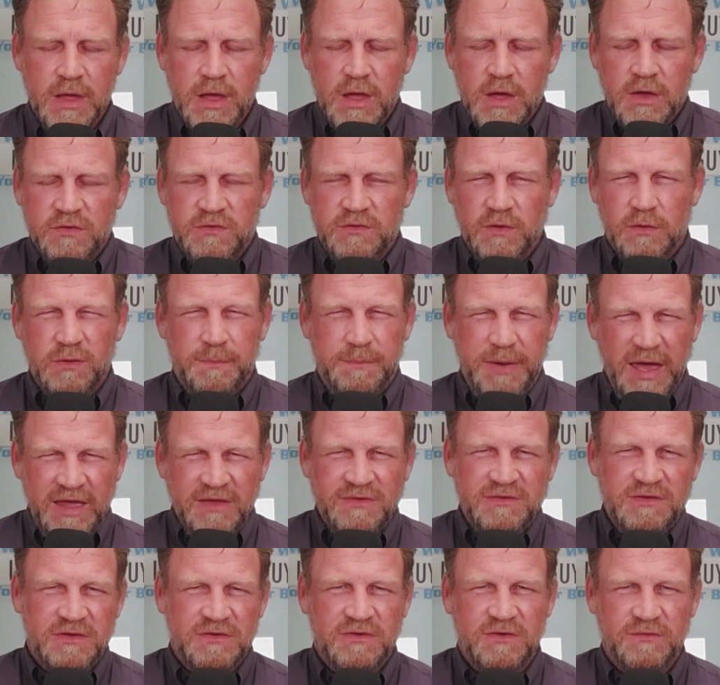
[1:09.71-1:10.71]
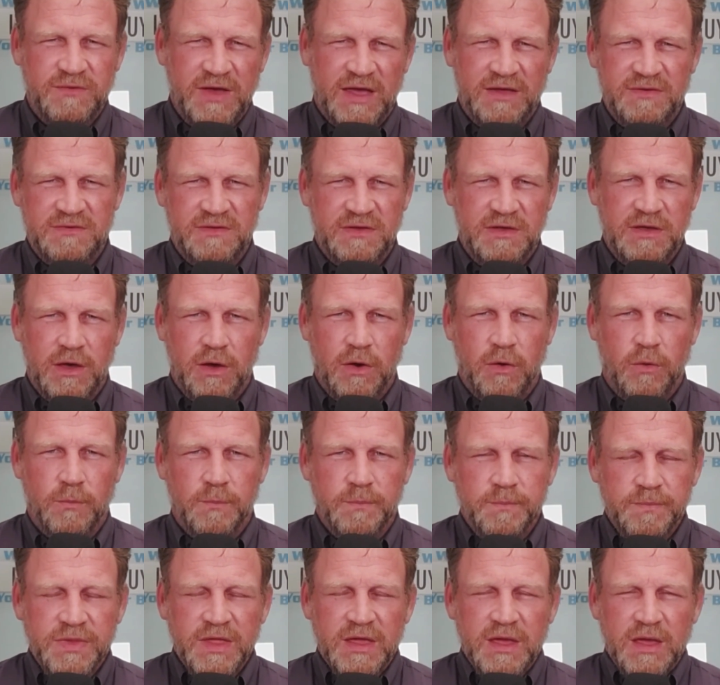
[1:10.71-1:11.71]
So the basics of SEO
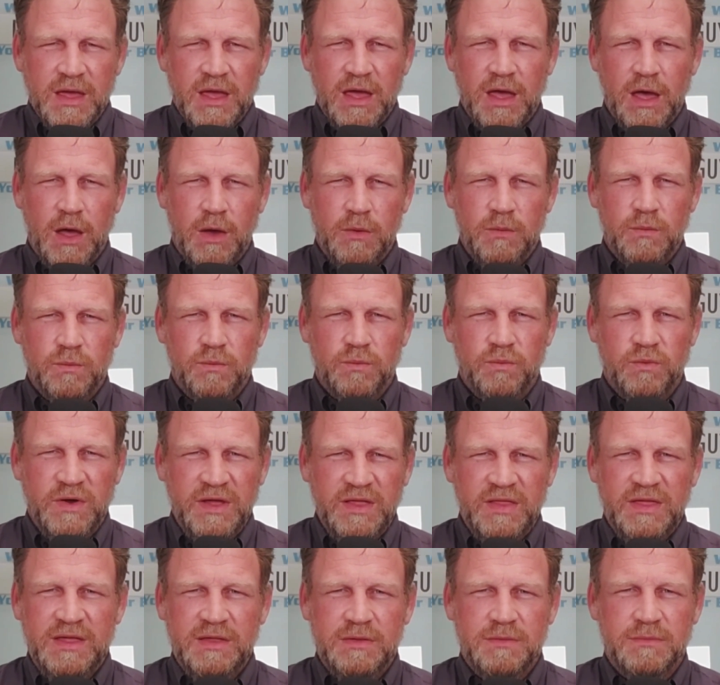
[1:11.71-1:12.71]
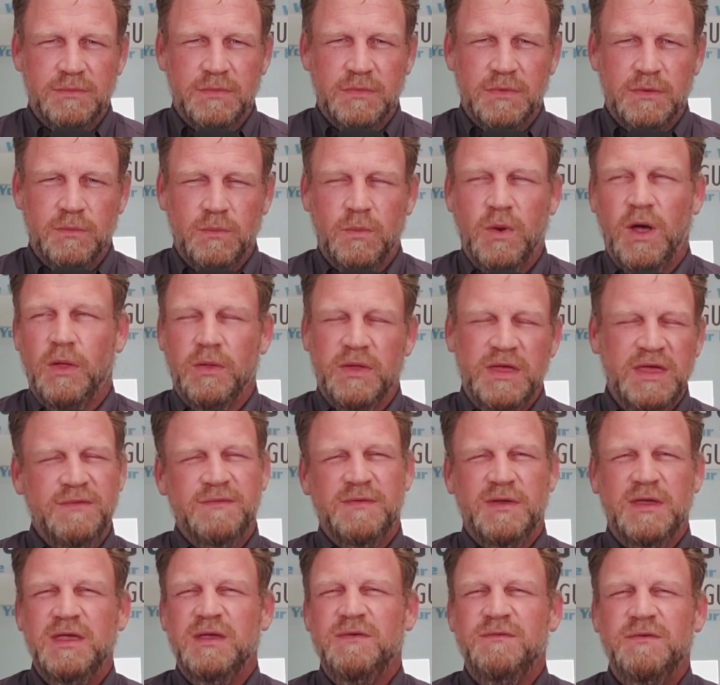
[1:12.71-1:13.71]
really, well,
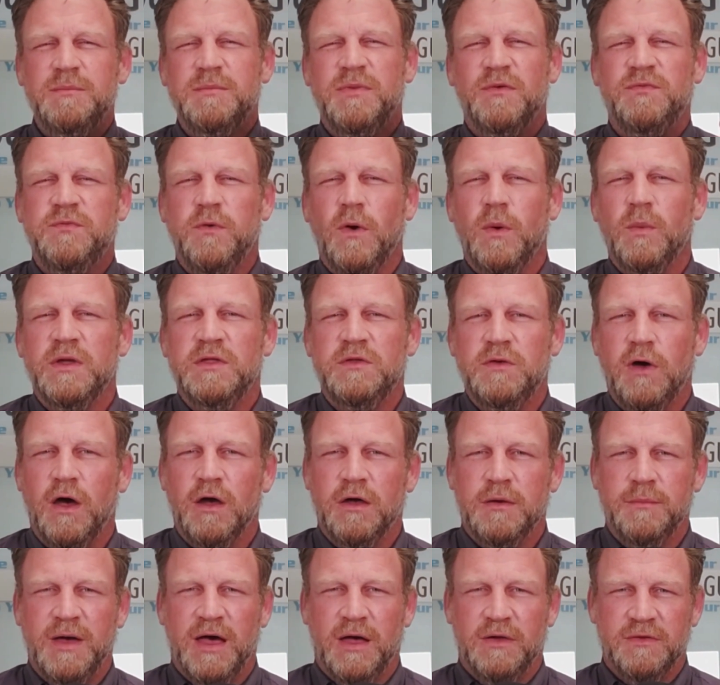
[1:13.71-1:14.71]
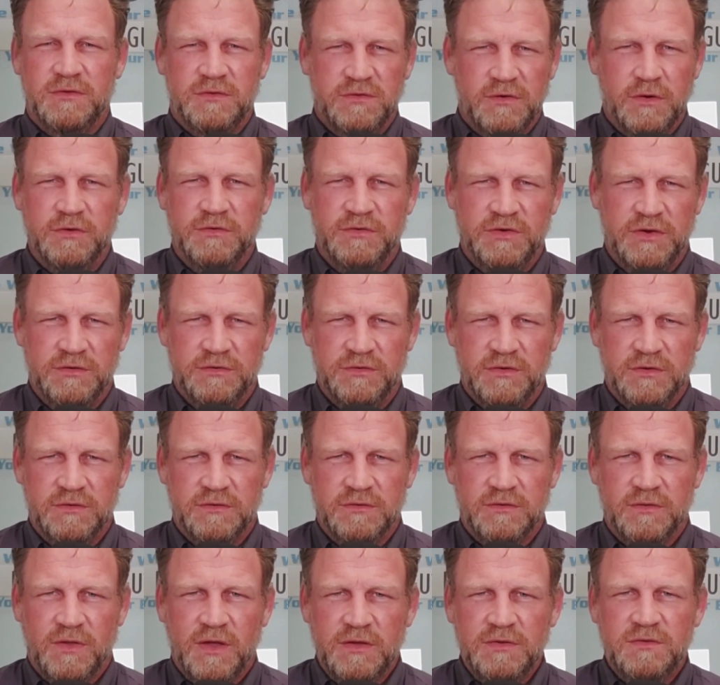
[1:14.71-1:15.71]
even before we talk about search engines,
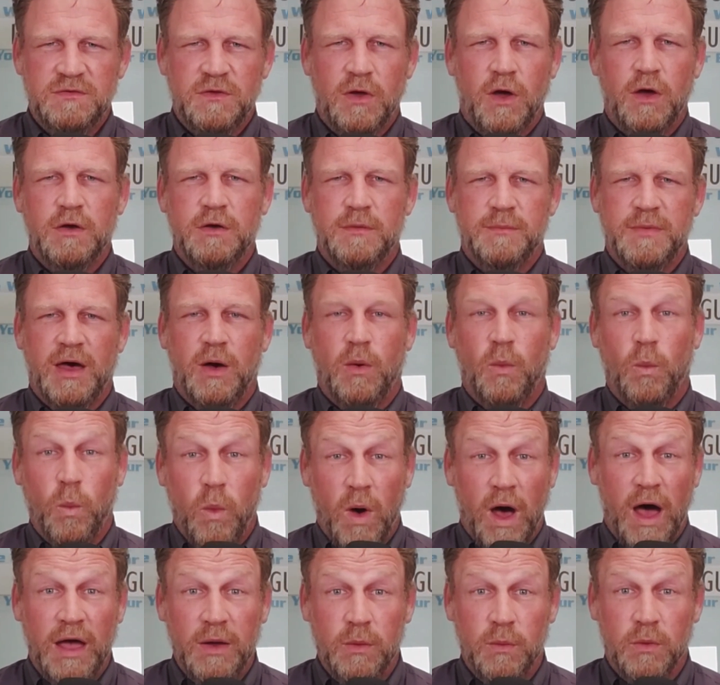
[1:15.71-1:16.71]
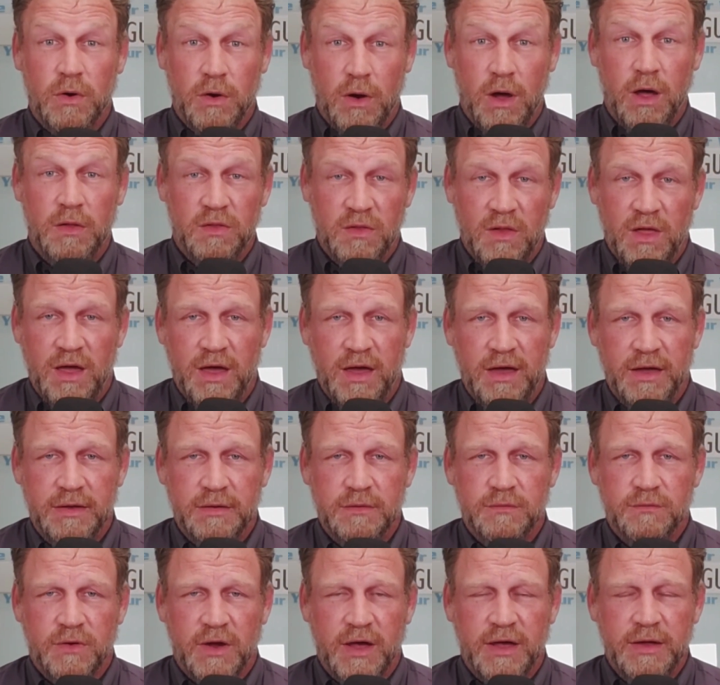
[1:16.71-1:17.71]
let's talk about why we're online,
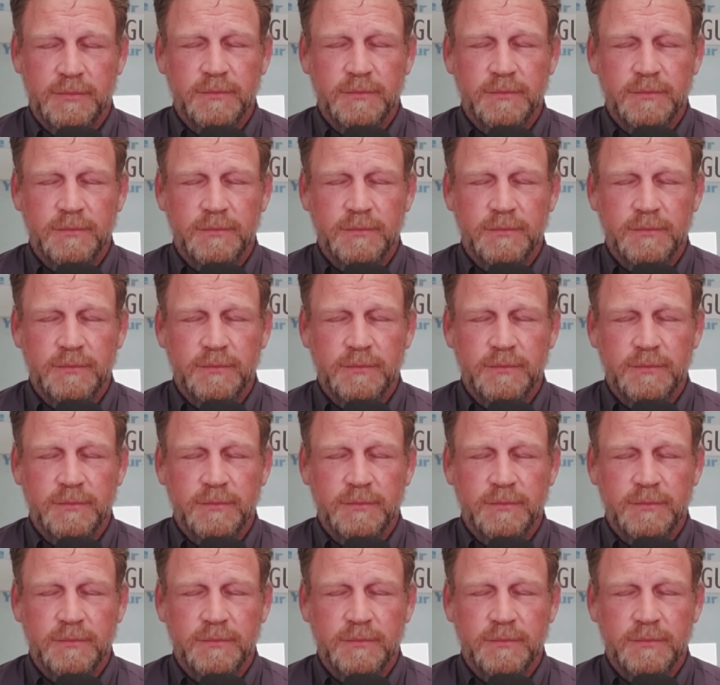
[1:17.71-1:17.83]
right?